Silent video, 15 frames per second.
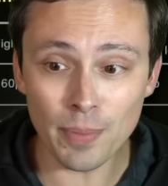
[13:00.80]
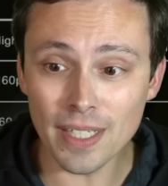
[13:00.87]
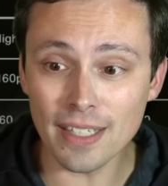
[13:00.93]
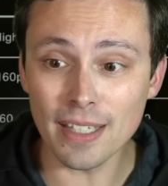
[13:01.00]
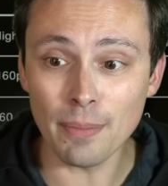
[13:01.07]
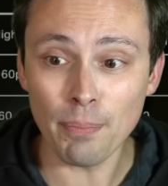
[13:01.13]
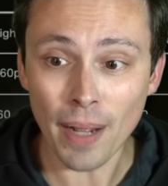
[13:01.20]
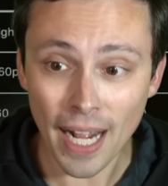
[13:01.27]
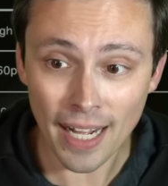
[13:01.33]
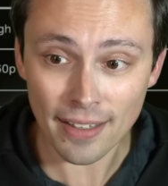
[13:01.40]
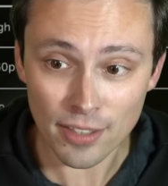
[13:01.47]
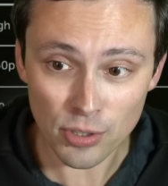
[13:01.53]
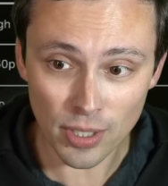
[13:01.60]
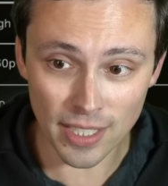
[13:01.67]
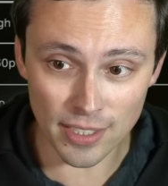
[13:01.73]
into the
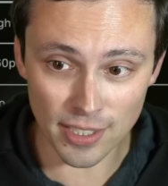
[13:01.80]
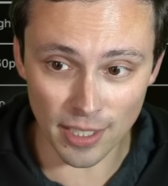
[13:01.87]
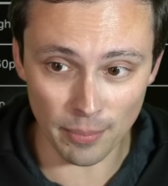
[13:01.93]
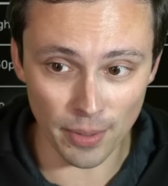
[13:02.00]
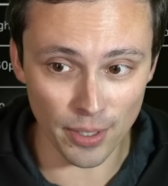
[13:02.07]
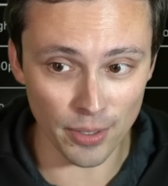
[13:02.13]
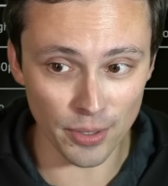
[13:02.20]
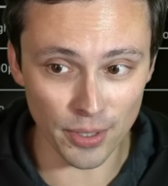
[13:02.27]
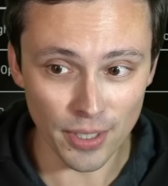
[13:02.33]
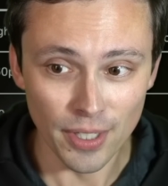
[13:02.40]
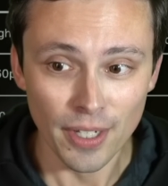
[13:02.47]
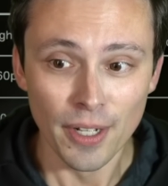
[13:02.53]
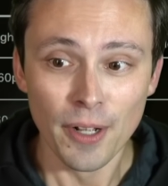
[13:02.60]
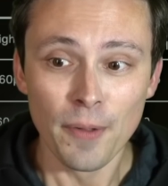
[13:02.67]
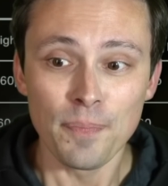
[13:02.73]
path tracing mode,
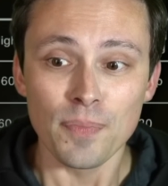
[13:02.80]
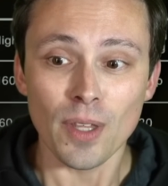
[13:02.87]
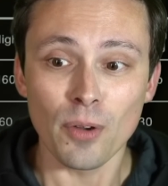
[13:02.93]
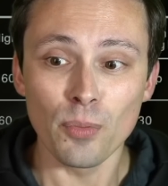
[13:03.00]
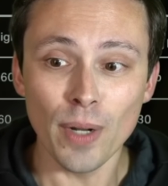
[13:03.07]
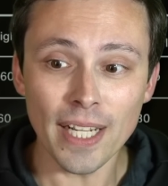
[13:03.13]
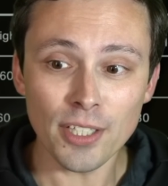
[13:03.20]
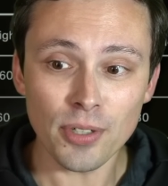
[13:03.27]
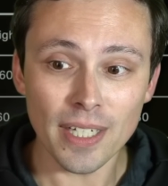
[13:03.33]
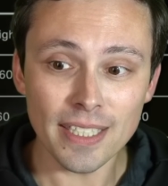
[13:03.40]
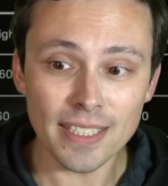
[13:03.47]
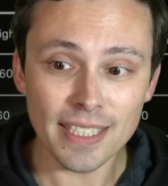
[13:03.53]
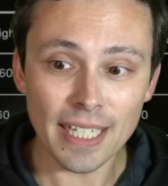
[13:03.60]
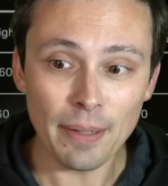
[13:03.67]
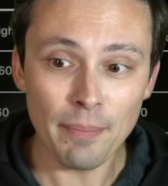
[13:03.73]
ray
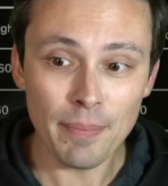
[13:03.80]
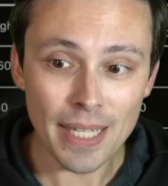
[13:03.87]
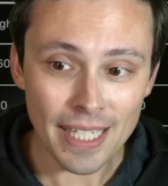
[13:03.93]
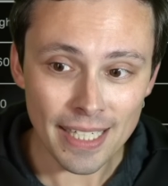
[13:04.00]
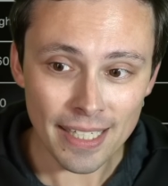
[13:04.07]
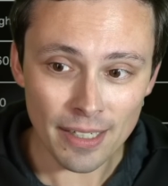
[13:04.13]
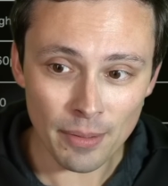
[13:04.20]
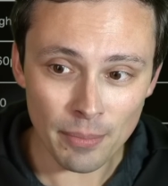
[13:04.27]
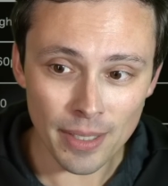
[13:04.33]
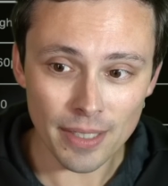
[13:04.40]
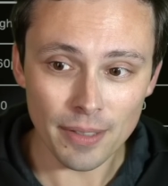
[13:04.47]
tracing medium,